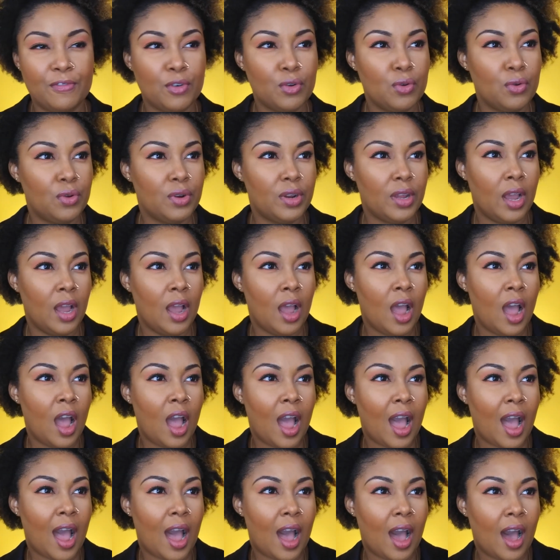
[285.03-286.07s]
food,
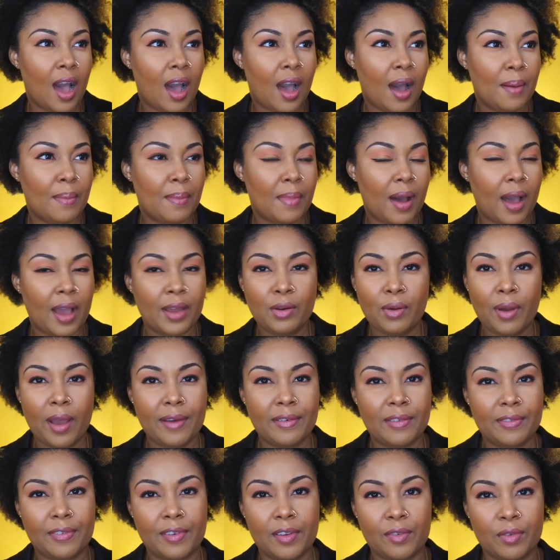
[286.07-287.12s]
I don't
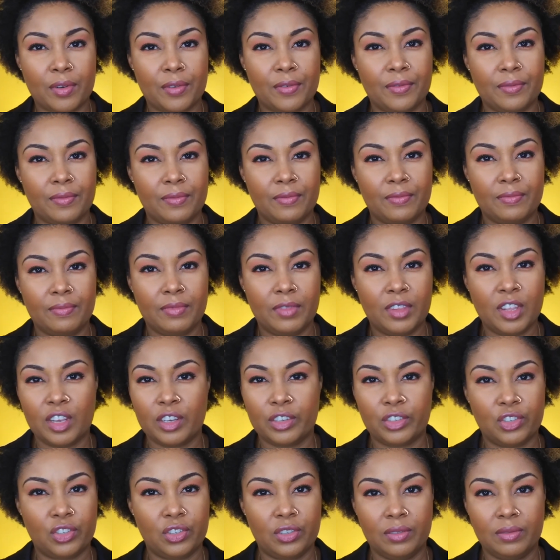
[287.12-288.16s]
have a favorite
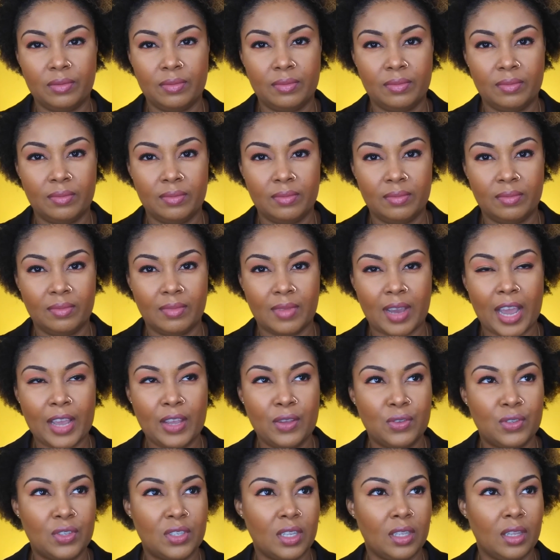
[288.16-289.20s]
dish. I
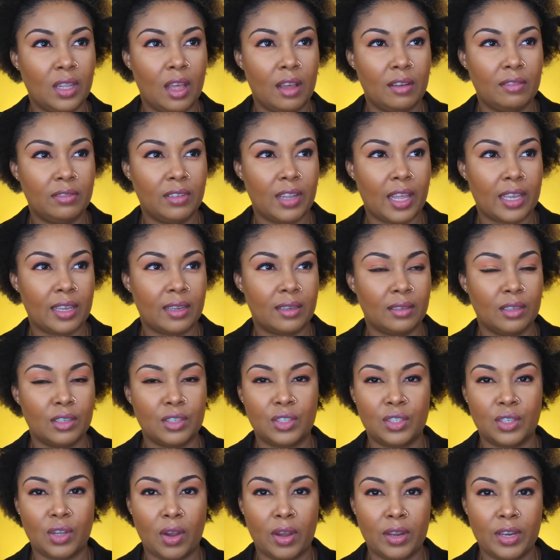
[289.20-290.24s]
used to love like
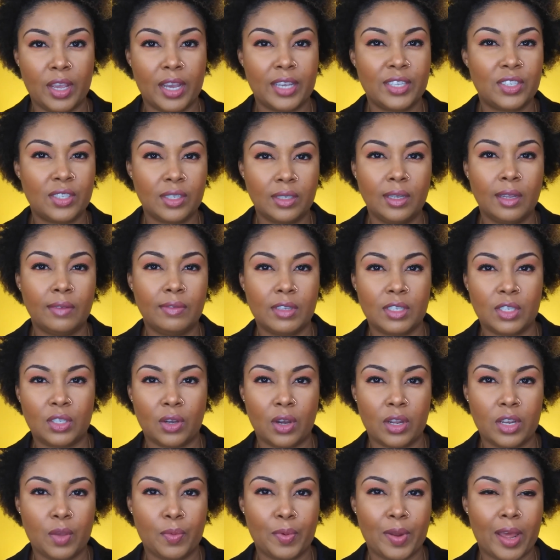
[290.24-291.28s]
lasagna. I still love
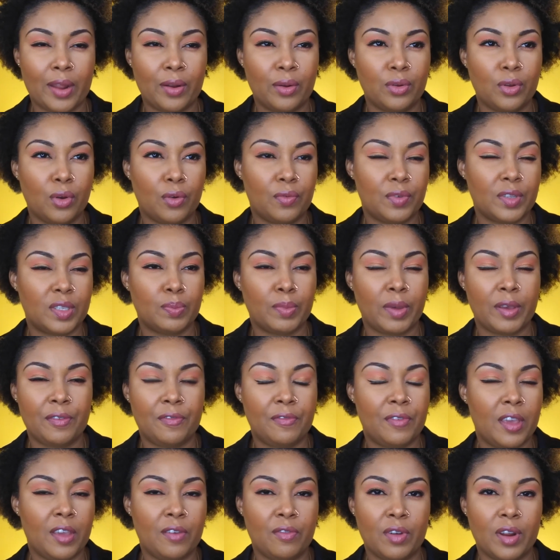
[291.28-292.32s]
lasagna, but I don't know if it's my
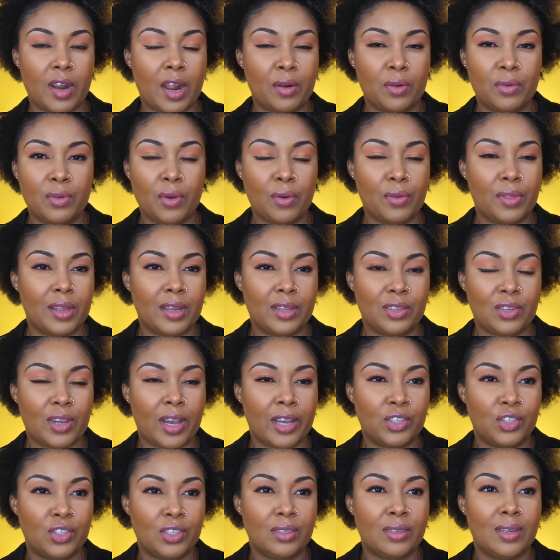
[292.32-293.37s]
favorite. I don't know that
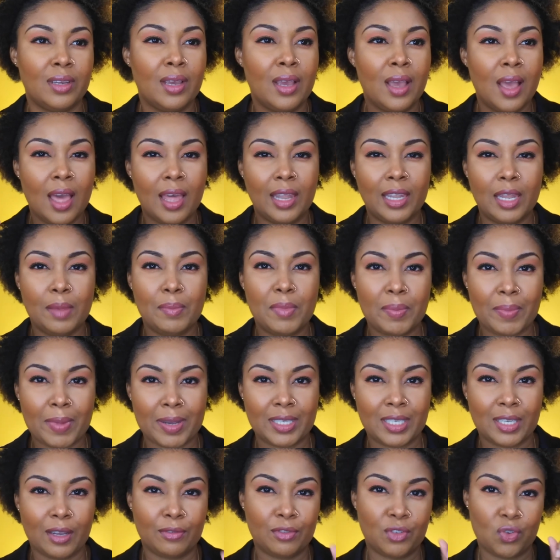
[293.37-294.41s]
I should limit
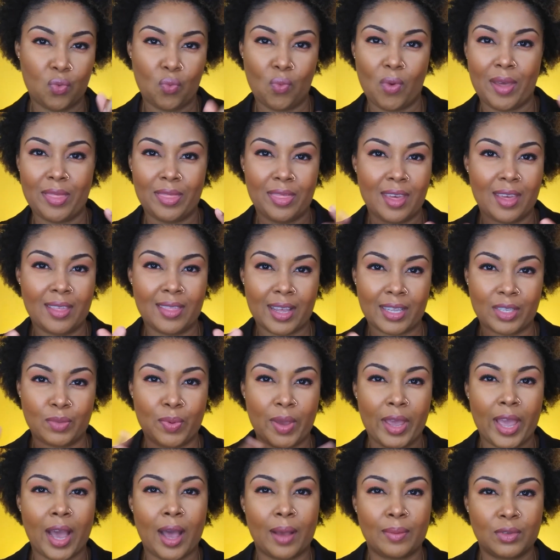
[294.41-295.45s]
myself to one thing that's
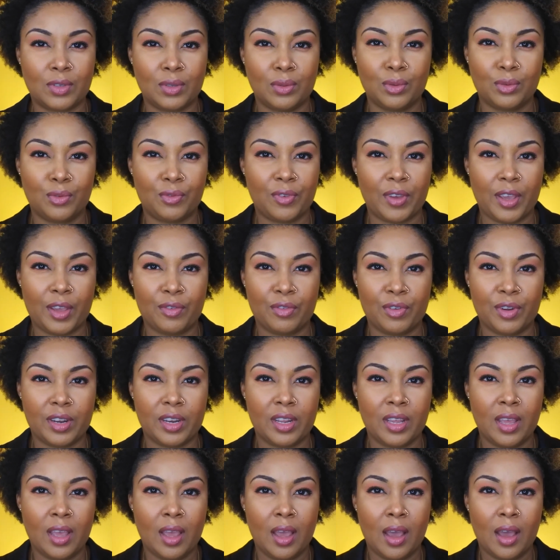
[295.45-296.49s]
my absolute
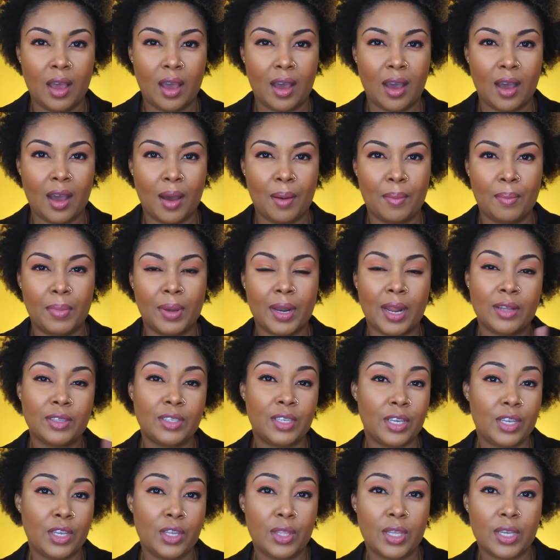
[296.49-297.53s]
favorite. But I'll
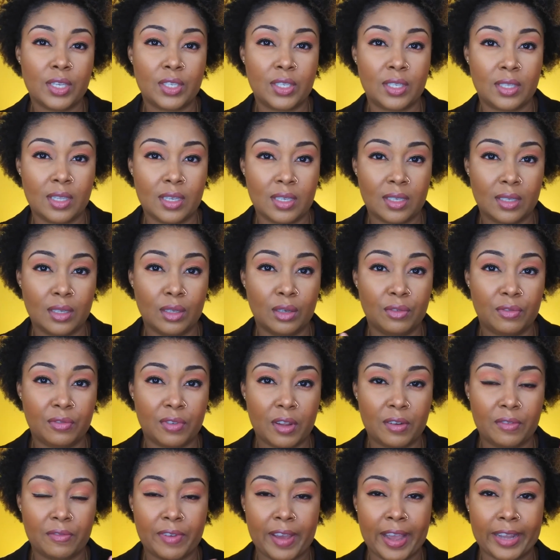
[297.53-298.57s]
tell you this little
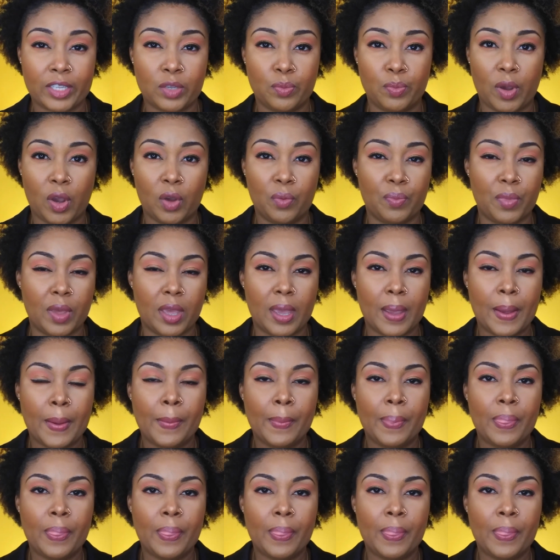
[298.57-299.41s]
fun fact about me.